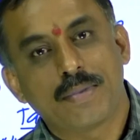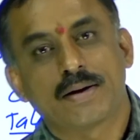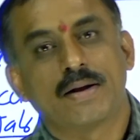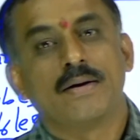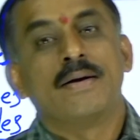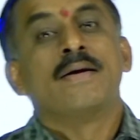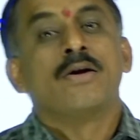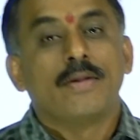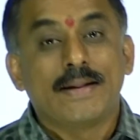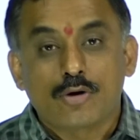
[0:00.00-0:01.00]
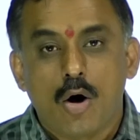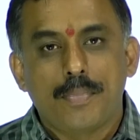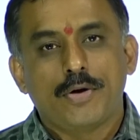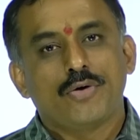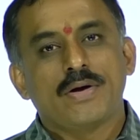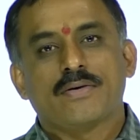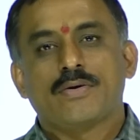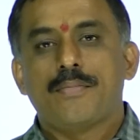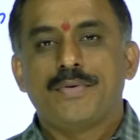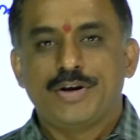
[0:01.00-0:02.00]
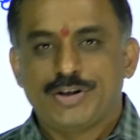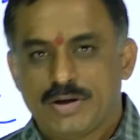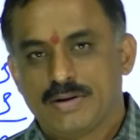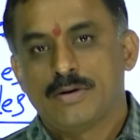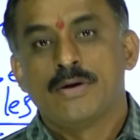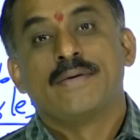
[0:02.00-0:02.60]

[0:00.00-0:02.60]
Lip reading: But the competitive examination,